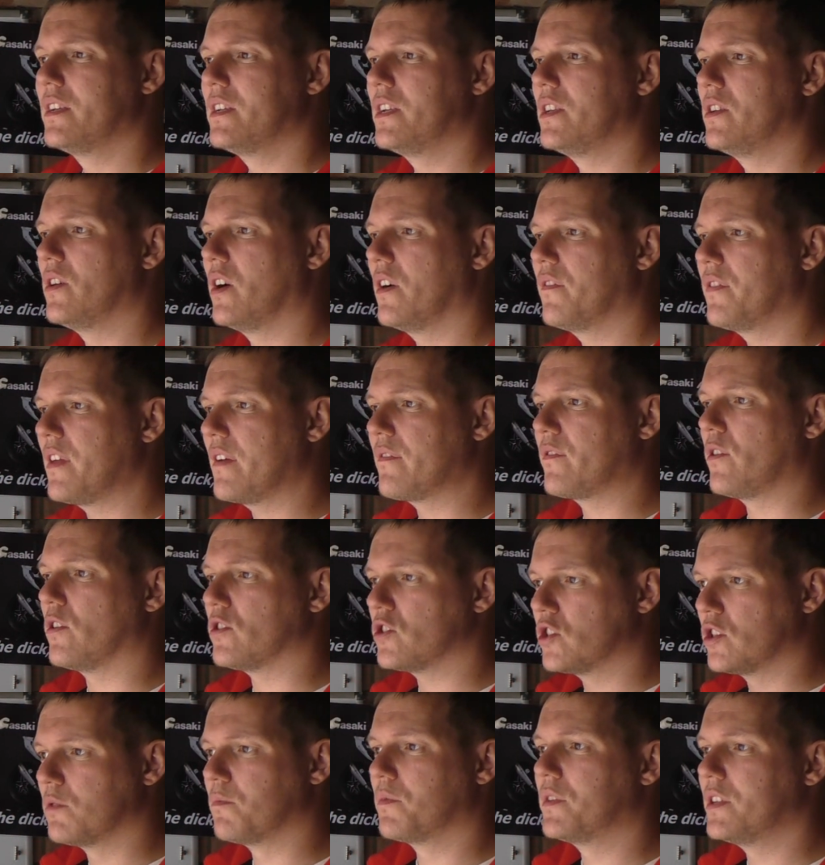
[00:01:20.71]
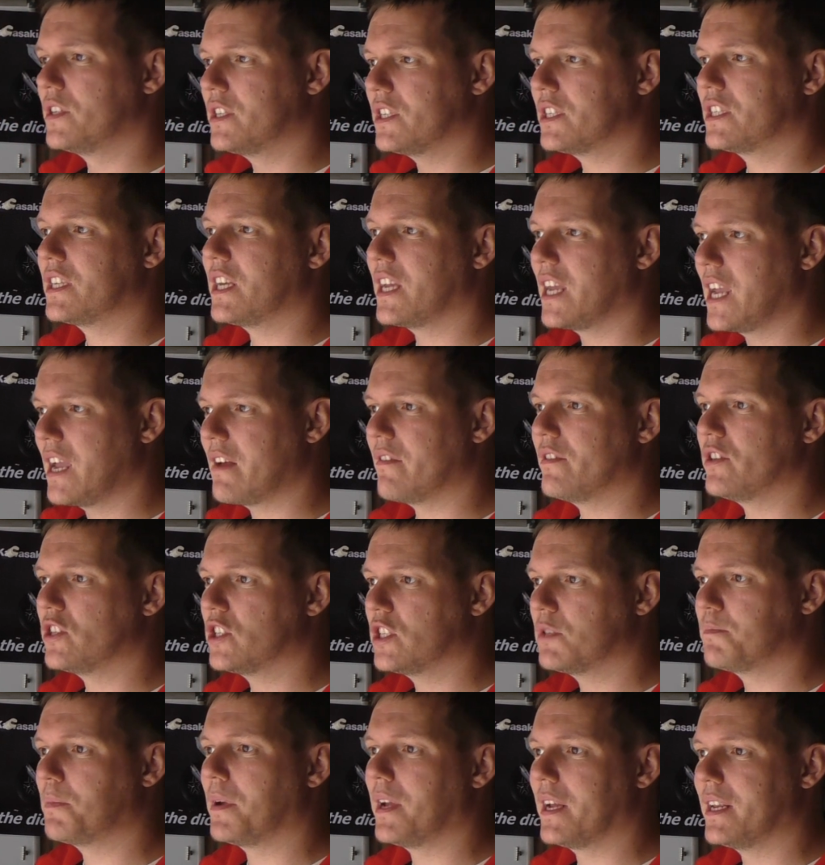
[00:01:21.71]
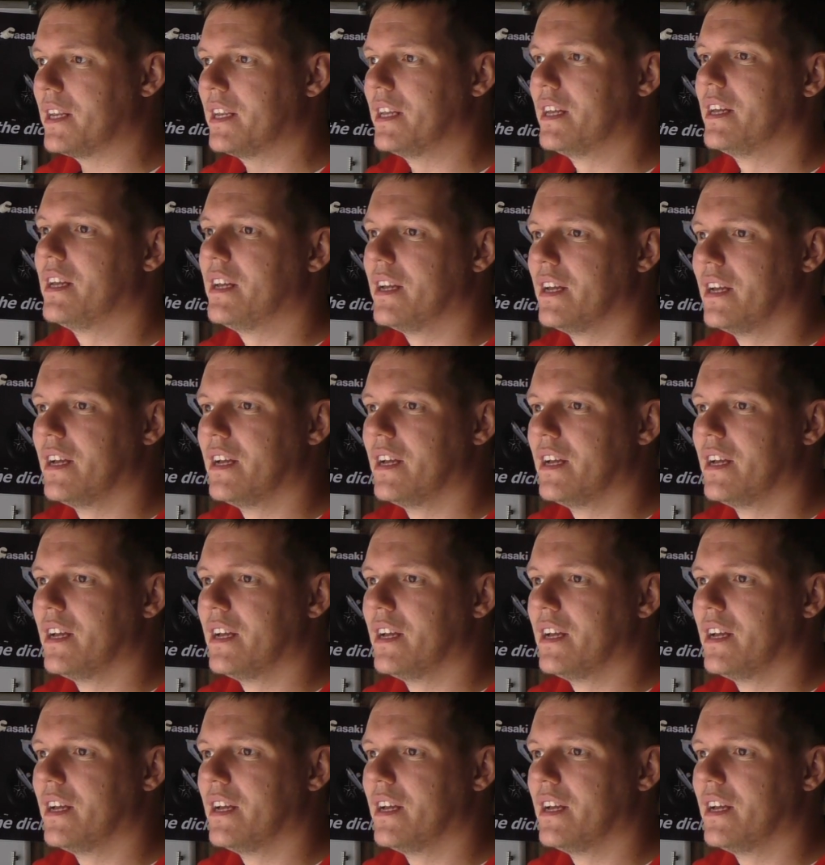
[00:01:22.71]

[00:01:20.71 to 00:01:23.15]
you know, if they've got something to sit here and spin